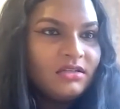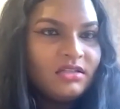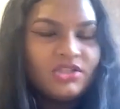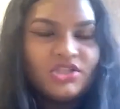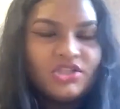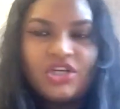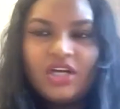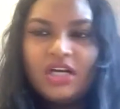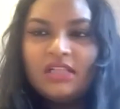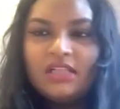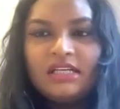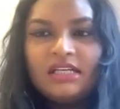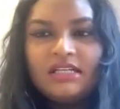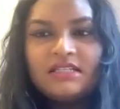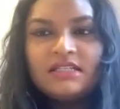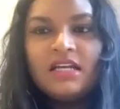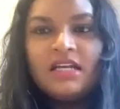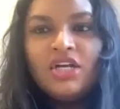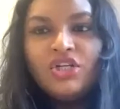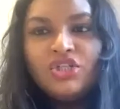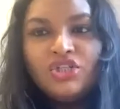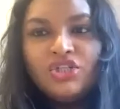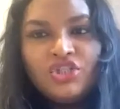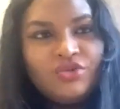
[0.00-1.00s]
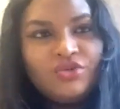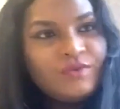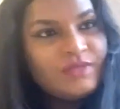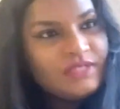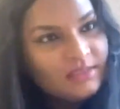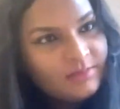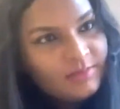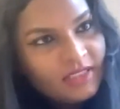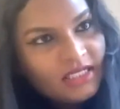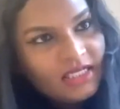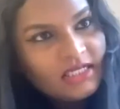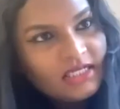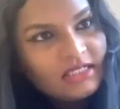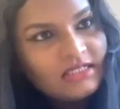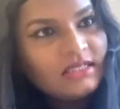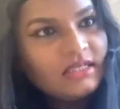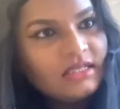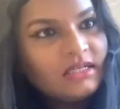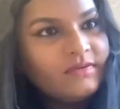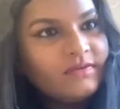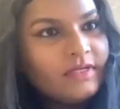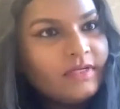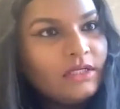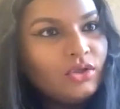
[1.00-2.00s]
The child has 2 siblings that
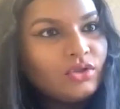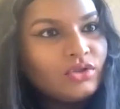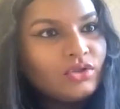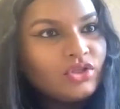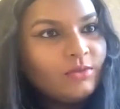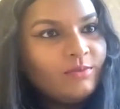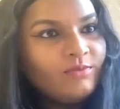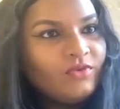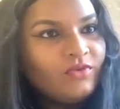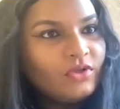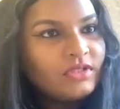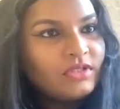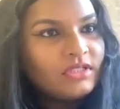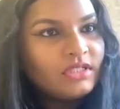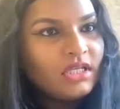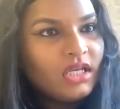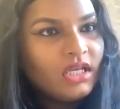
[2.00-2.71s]
are in long-term foster